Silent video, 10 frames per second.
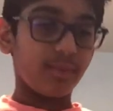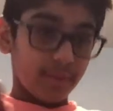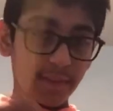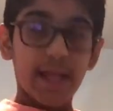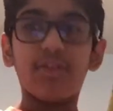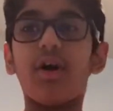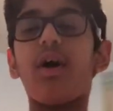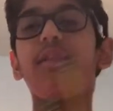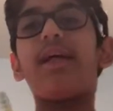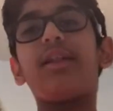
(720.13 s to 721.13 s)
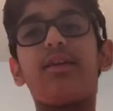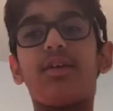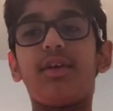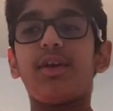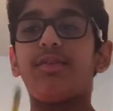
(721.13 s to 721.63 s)
that's all that
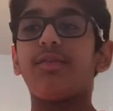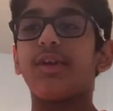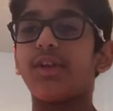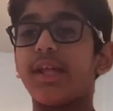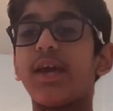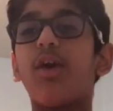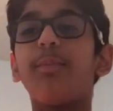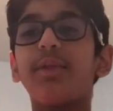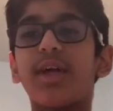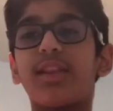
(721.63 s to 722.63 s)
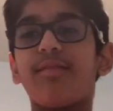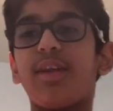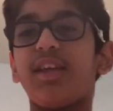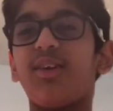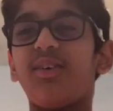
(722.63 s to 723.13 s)
there is for today. Hope you liked the
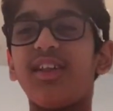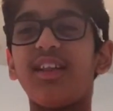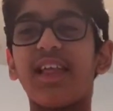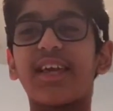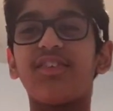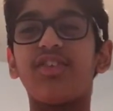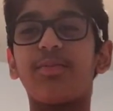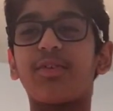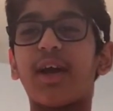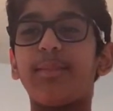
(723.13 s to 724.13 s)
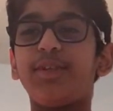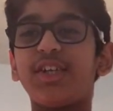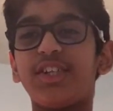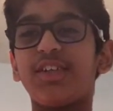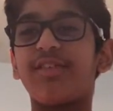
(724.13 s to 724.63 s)
video. Like and subscribe. Share
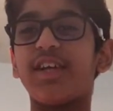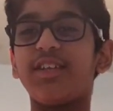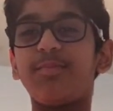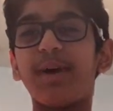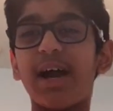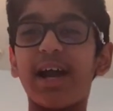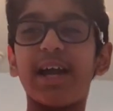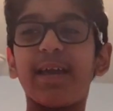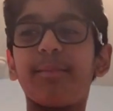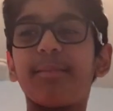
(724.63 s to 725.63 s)
it to your friends. Bye!